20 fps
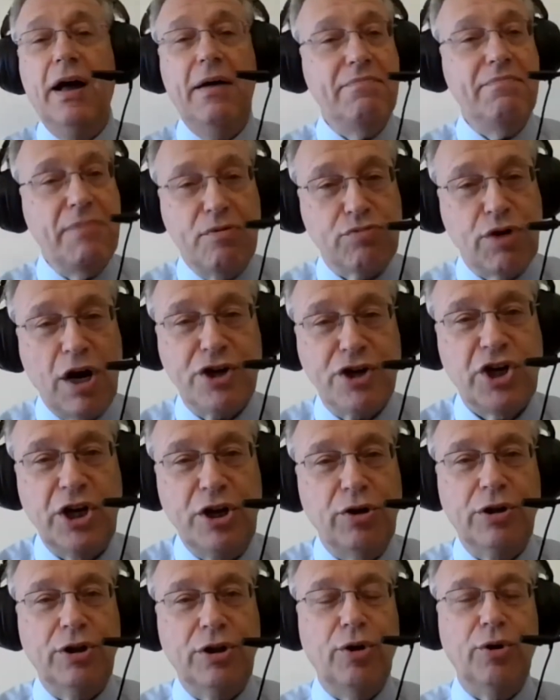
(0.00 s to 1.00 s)
Russia no
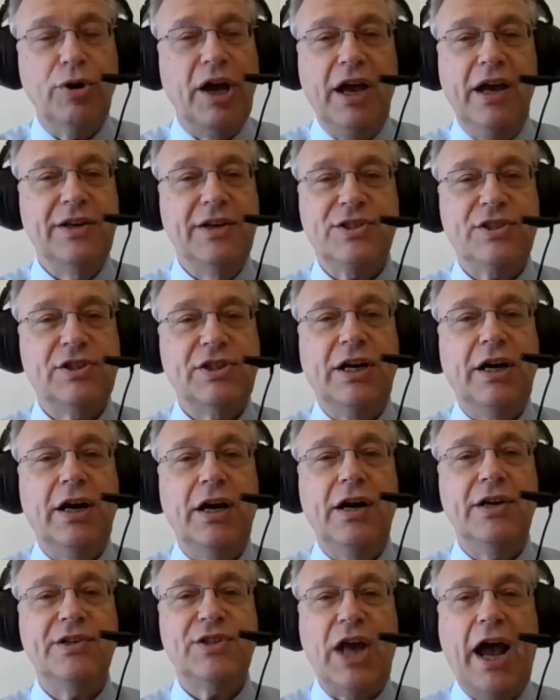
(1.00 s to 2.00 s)
longer has Tsars
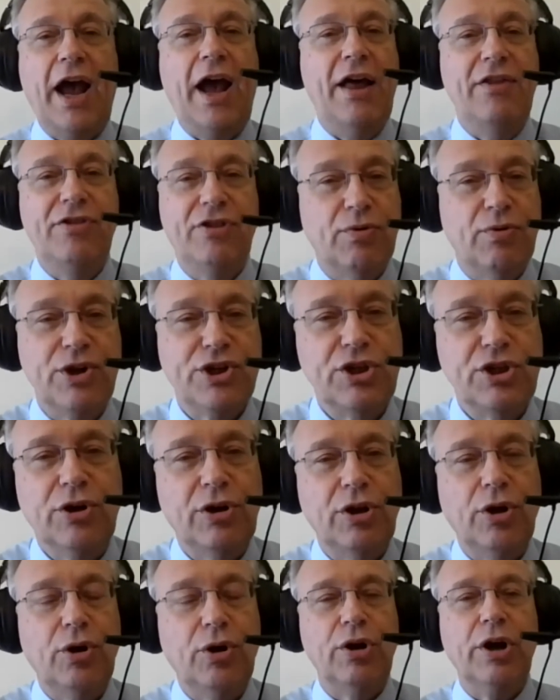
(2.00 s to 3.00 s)
and there is no
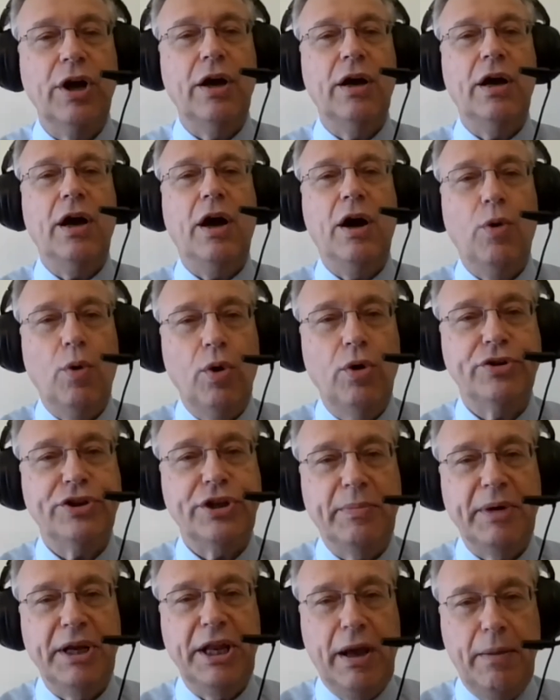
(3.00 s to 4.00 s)
longer Ottoman
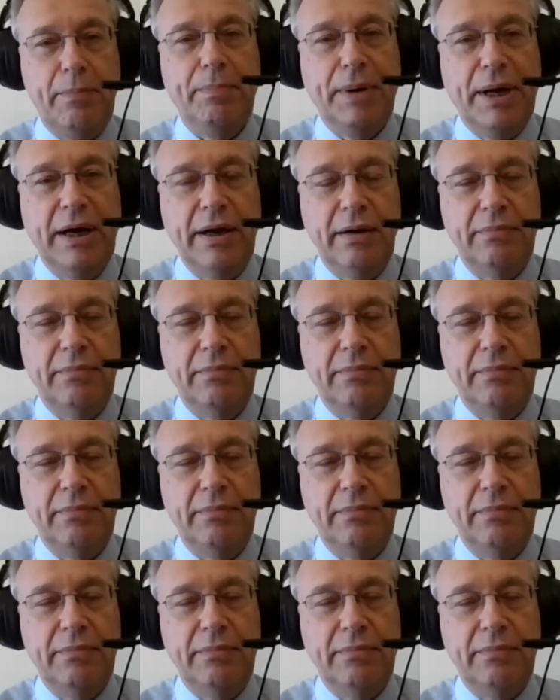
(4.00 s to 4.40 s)
Empire.